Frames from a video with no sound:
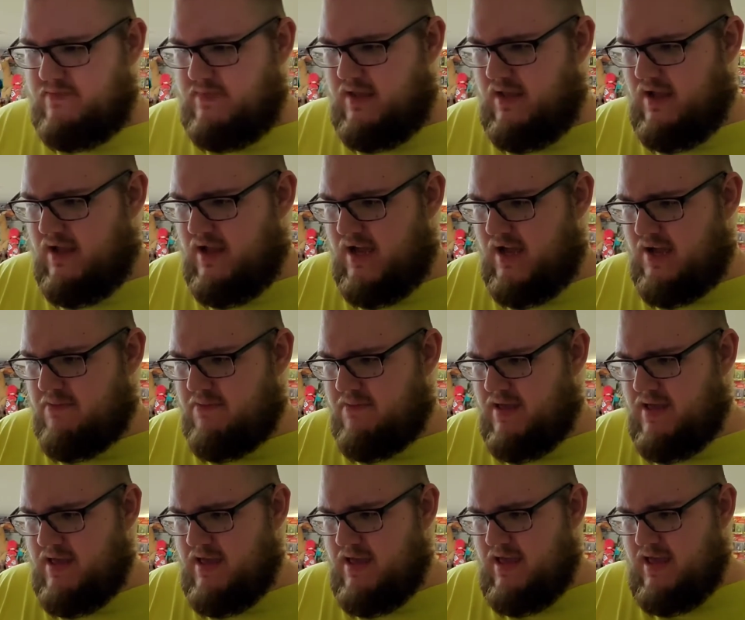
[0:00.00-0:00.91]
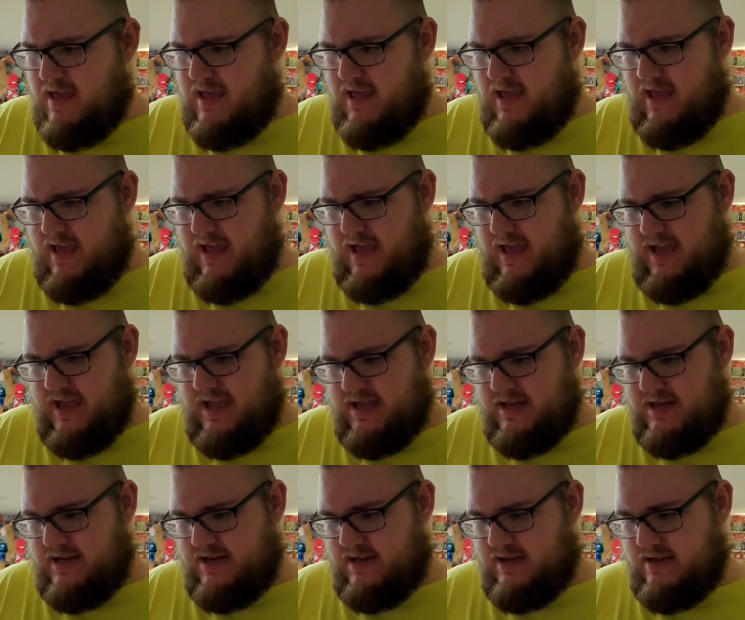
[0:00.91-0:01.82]
And there
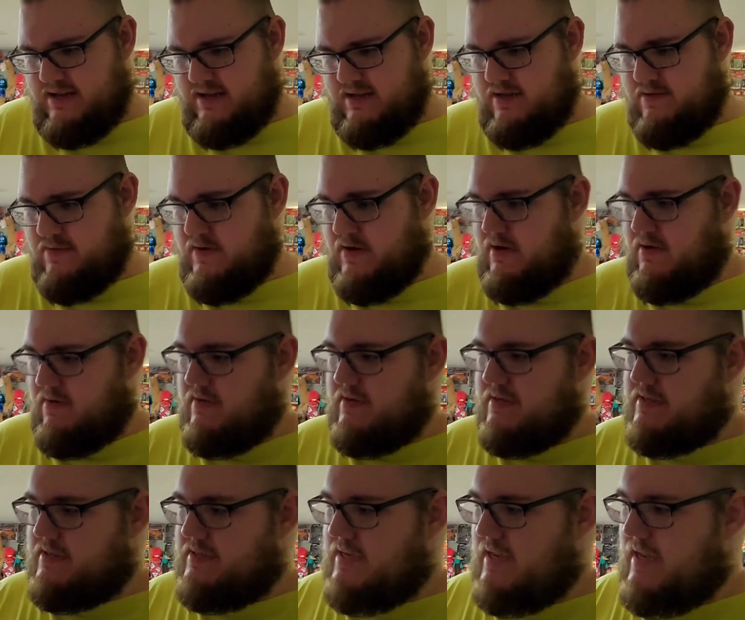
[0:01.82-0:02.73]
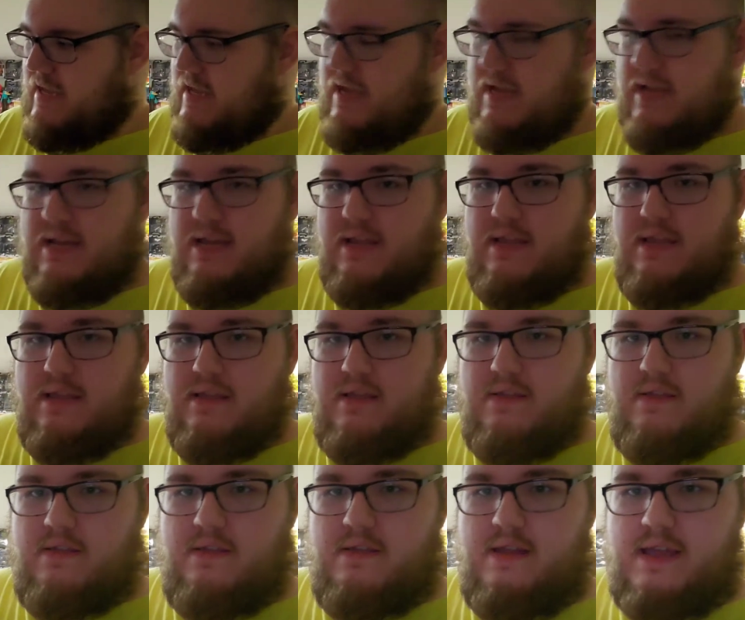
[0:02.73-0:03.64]
we go inside.
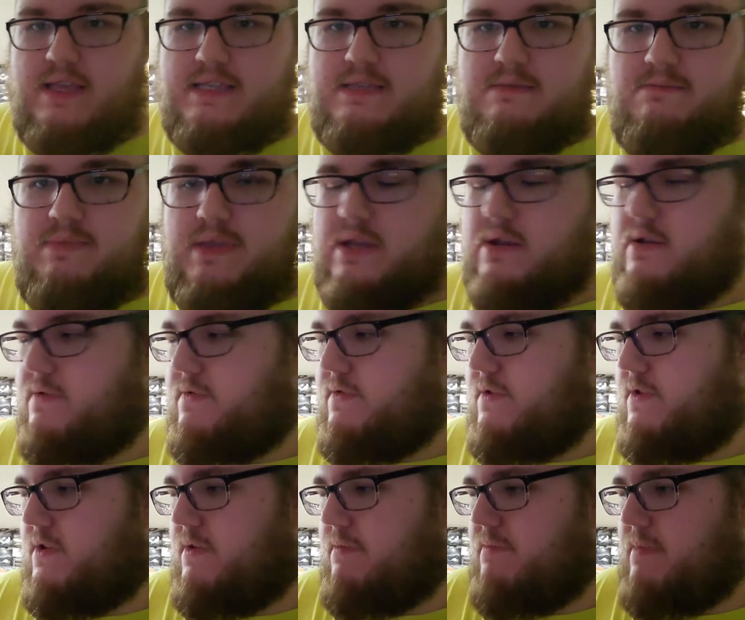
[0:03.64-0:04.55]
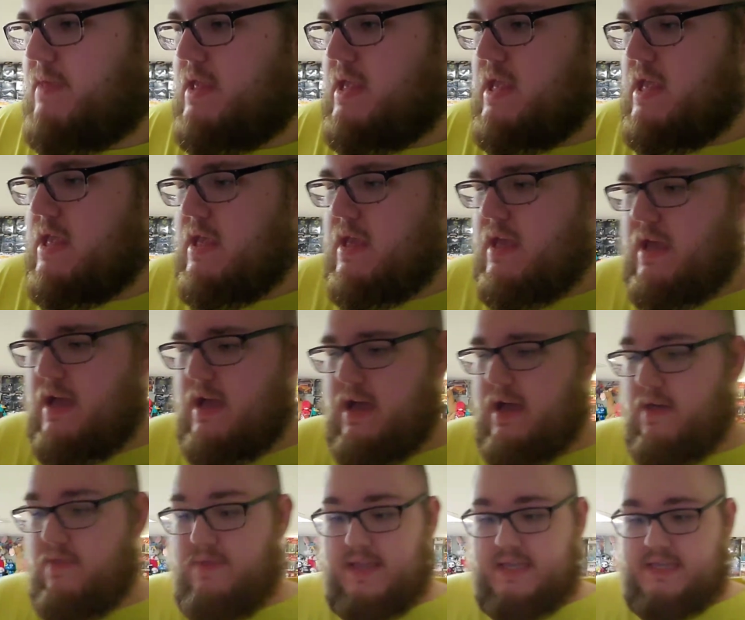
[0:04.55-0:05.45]
Nice and beautiful.
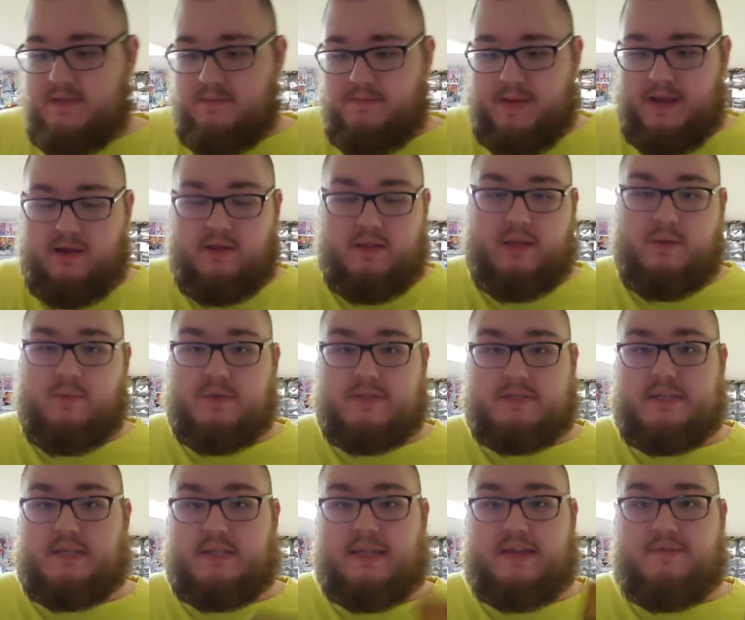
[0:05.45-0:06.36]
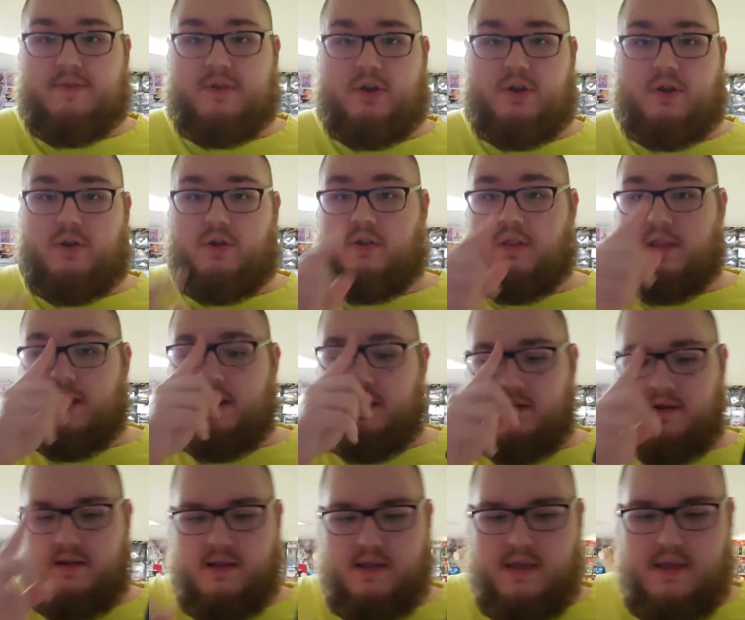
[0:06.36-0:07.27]
This apparently was delivered
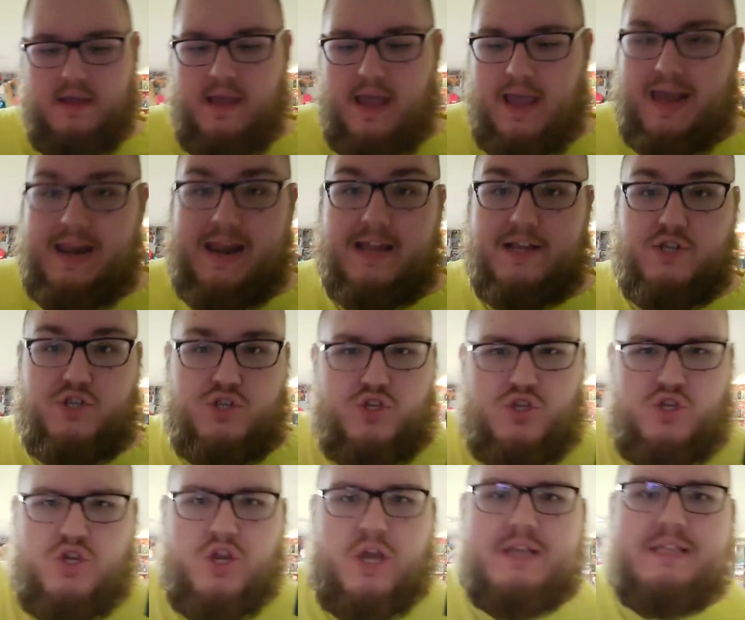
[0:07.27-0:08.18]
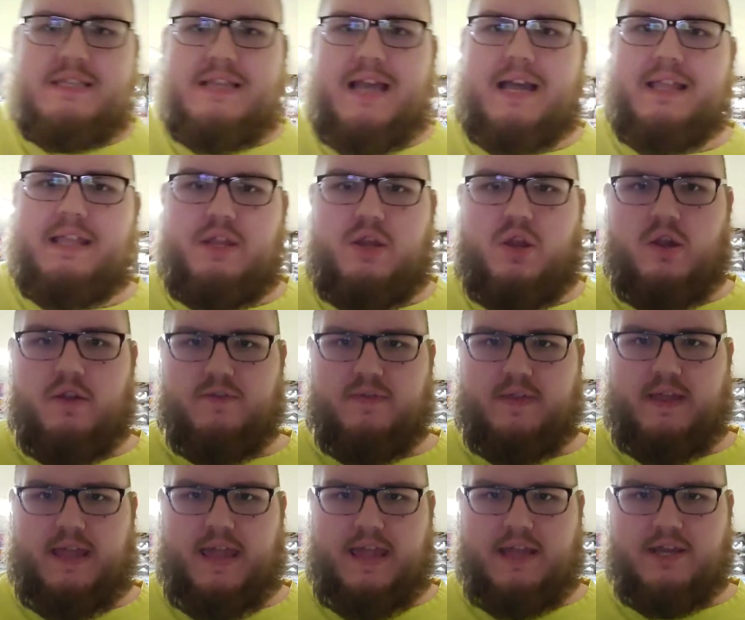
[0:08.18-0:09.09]
earlier, and I just got the
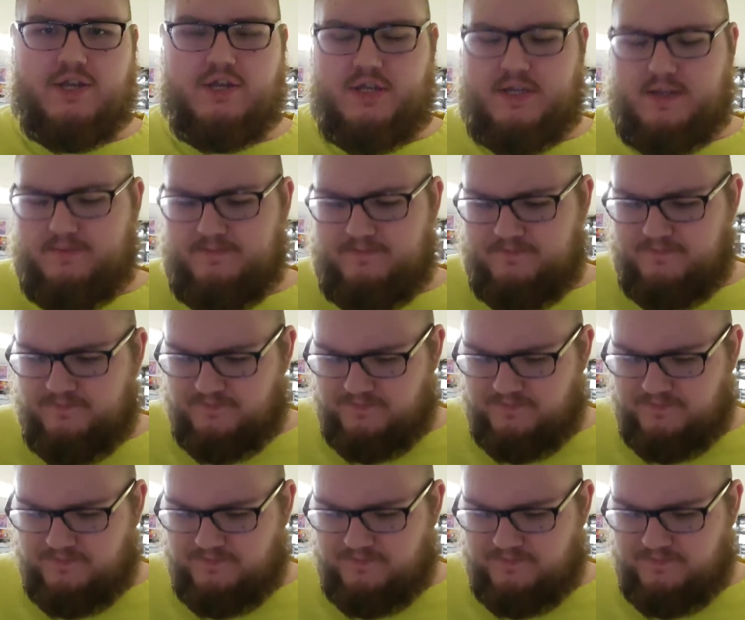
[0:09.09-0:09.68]
notification.